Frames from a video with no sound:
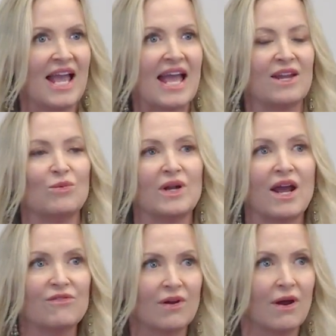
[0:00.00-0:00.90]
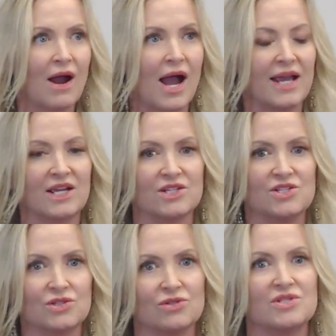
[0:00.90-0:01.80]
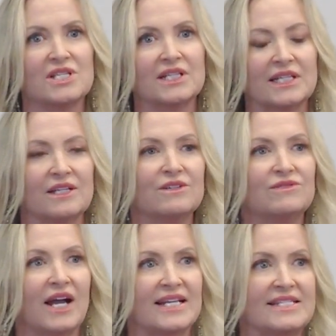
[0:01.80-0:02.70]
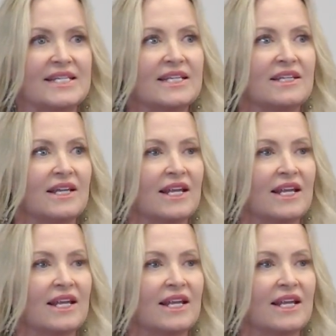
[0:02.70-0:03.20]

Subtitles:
And whatever I could do to live, I did.